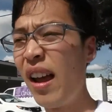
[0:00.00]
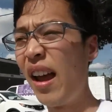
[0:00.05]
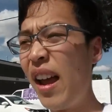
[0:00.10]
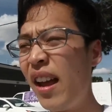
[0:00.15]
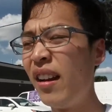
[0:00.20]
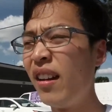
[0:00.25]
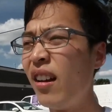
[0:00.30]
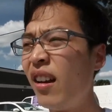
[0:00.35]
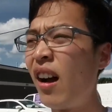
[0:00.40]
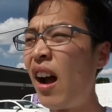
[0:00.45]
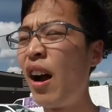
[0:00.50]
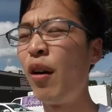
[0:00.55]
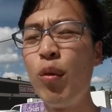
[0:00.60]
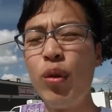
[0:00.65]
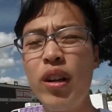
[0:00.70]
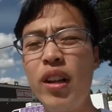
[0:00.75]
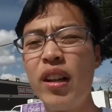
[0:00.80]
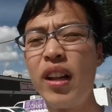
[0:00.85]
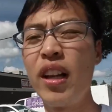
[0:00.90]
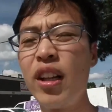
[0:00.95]
And I
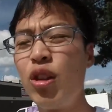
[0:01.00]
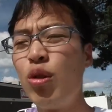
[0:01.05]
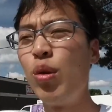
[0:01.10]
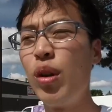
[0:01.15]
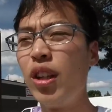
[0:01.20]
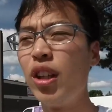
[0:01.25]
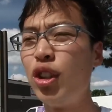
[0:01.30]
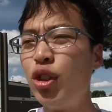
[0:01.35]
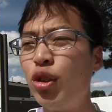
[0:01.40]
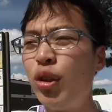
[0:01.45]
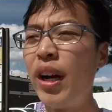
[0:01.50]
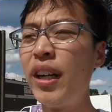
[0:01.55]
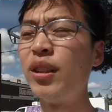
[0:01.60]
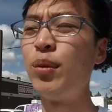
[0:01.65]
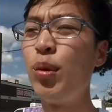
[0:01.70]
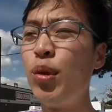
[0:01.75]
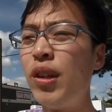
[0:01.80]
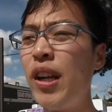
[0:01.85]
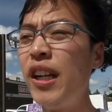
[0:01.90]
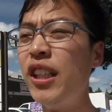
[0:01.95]
really like doing the
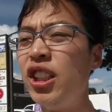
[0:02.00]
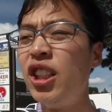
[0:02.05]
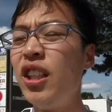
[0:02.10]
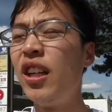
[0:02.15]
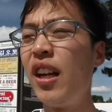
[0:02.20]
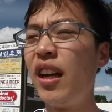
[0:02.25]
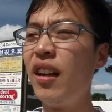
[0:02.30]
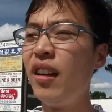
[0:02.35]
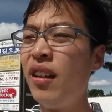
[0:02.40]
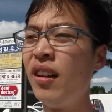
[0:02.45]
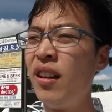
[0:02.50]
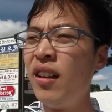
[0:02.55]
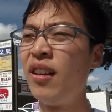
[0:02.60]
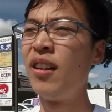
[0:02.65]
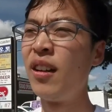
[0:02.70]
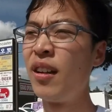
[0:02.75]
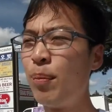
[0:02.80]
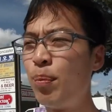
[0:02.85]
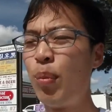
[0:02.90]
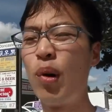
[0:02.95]
transmutation
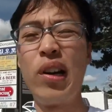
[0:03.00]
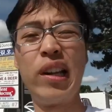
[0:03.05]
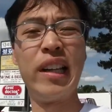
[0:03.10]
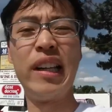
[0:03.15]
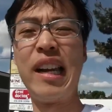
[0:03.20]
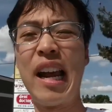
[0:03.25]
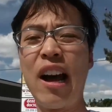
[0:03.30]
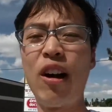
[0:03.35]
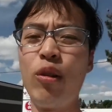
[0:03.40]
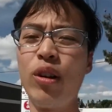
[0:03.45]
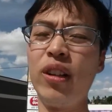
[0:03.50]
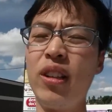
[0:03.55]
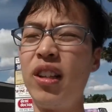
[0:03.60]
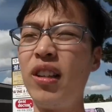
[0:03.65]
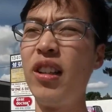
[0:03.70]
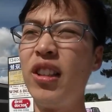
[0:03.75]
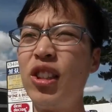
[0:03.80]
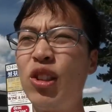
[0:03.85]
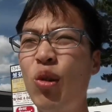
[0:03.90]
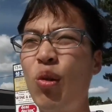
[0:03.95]
and putting doubt
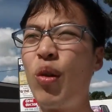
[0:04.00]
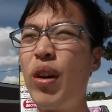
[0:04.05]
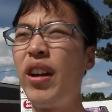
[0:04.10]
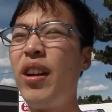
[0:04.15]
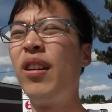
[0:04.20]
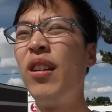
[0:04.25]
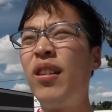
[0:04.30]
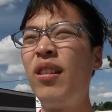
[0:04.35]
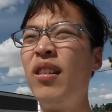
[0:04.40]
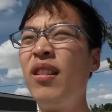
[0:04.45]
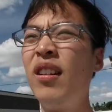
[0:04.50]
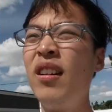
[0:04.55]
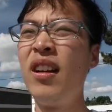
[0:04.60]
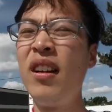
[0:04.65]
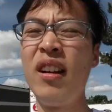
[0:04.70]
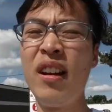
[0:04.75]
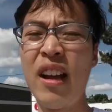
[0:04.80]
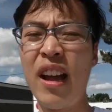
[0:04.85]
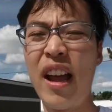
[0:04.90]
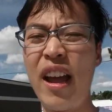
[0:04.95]
into the story
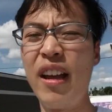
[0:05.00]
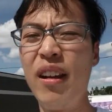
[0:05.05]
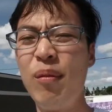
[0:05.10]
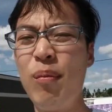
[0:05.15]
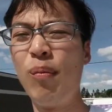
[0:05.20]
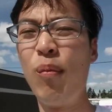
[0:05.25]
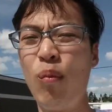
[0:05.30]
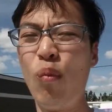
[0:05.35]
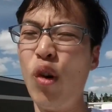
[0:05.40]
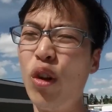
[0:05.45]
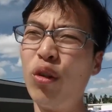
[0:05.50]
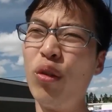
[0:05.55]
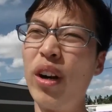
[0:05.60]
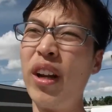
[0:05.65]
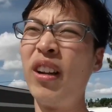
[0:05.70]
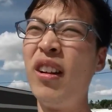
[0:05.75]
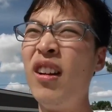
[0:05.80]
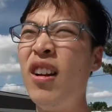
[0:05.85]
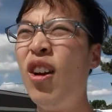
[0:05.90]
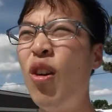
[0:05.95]
and
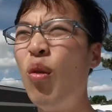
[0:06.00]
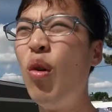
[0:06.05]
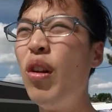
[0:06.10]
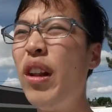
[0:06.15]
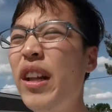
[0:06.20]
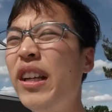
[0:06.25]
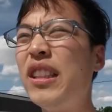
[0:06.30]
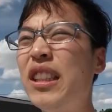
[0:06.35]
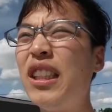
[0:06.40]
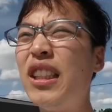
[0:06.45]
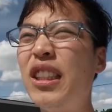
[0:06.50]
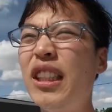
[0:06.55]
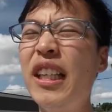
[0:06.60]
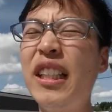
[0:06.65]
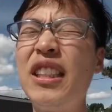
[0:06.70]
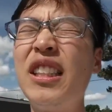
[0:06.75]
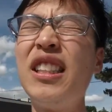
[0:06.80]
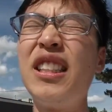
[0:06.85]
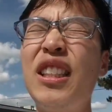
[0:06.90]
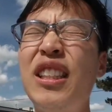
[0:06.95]
wondering, well, is this
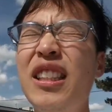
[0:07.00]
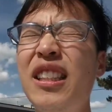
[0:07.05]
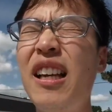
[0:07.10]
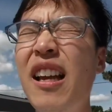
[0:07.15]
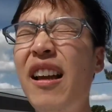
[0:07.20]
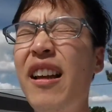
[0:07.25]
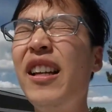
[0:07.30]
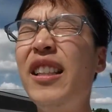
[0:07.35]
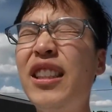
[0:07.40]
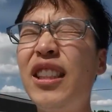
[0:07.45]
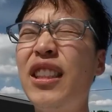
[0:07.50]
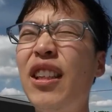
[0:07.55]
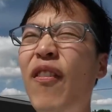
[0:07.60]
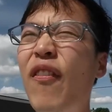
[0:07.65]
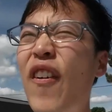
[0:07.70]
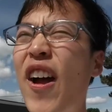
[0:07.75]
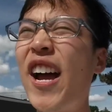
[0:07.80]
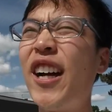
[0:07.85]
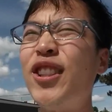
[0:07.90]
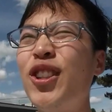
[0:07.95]
a
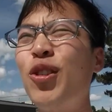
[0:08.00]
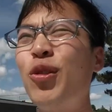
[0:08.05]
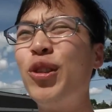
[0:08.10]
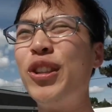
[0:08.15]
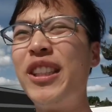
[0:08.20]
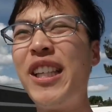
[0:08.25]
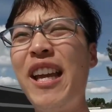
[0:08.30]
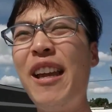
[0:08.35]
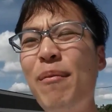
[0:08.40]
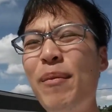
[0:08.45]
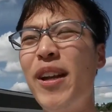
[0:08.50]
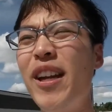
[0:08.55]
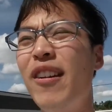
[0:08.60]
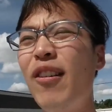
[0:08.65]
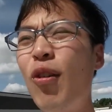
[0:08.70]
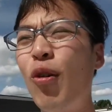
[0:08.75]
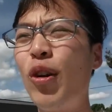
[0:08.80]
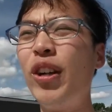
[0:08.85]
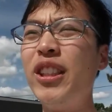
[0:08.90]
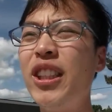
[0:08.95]
factual
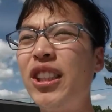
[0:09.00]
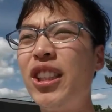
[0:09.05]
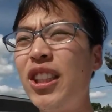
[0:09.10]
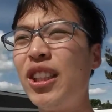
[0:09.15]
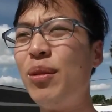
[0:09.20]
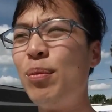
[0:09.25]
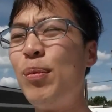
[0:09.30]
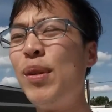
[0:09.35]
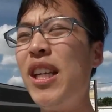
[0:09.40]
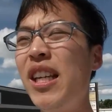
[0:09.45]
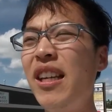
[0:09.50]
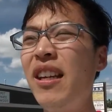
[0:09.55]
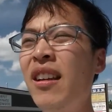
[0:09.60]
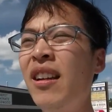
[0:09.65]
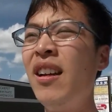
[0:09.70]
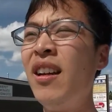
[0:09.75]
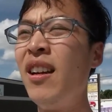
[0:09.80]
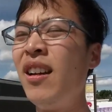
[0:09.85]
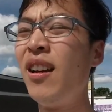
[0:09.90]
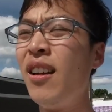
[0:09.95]
statement, or is it just me
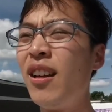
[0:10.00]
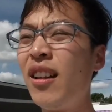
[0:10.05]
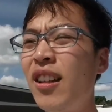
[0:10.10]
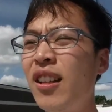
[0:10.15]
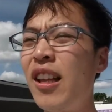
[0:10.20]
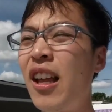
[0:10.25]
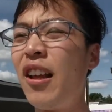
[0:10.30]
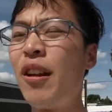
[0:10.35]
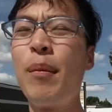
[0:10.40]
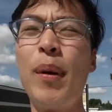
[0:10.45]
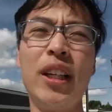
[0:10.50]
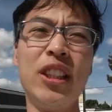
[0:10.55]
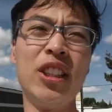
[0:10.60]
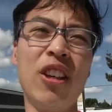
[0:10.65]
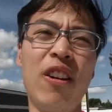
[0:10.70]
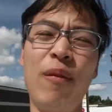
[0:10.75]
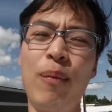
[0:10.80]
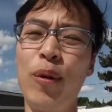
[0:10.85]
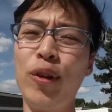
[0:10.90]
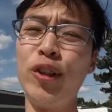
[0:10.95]
telling
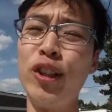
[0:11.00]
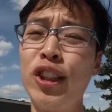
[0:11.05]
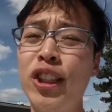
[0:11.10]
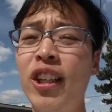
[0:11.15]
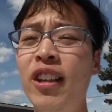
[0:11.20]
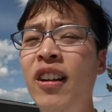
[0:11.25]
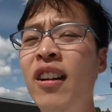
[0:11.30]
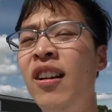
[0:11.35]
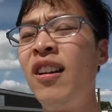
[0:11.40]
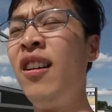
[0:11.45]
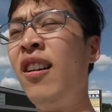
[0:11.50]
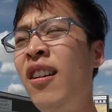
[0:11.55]
myself bullshit?